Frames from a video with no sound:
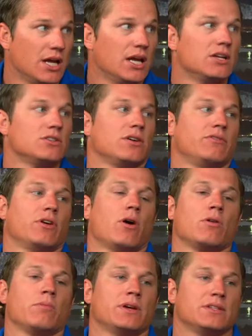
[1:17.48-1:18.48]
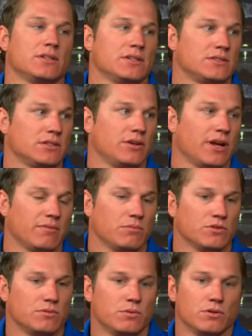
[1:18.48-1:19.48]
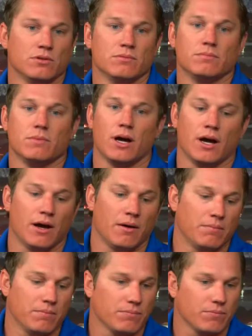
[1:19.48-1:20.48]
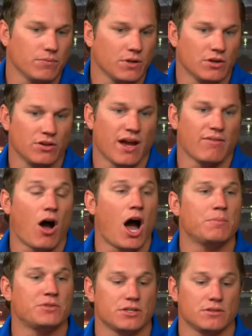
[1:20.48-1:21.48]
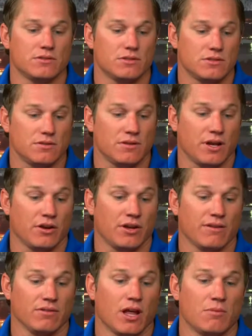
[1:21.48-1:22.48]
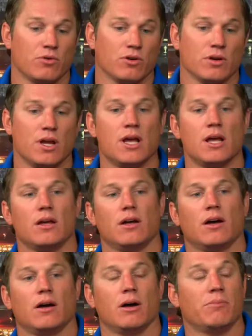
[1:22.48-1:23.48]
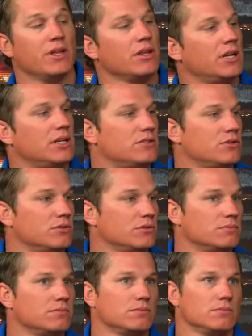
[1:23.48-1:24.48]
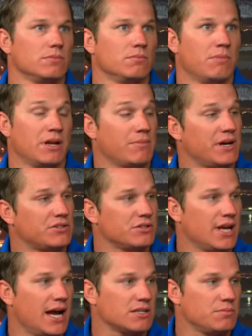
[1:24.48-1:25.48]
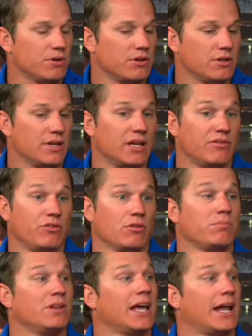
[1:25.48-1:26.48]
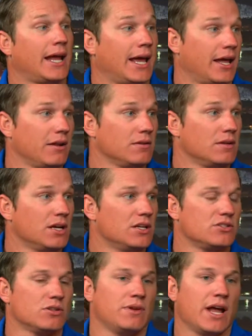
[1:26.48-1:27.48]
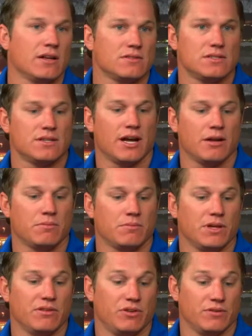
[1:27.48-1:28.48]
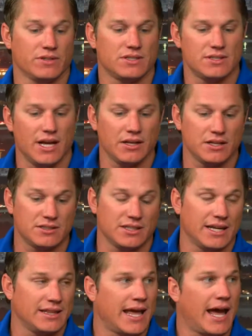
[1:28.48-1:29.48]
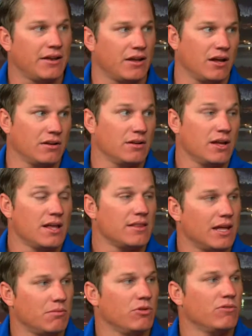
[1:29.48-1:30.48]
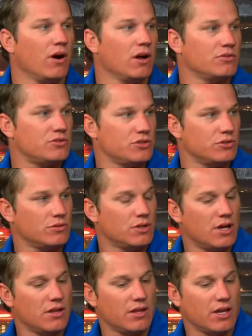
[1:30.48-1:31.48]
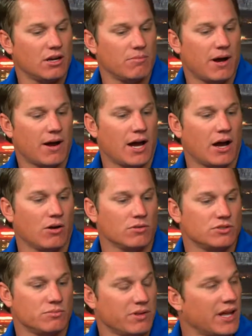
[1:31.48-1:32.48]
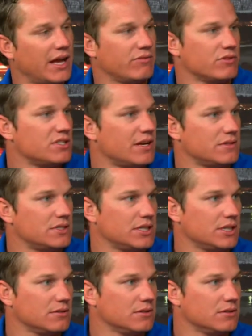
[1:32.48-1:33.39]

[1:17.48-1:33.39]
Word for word: So if you own a business and you have multiple, um, you know, you have options there. You have a lot more uh, ability to minimize your tax burden if you're plan ahead. So now's the time, if you've extended, to get that done, then move on to thinking about how to plan for 17.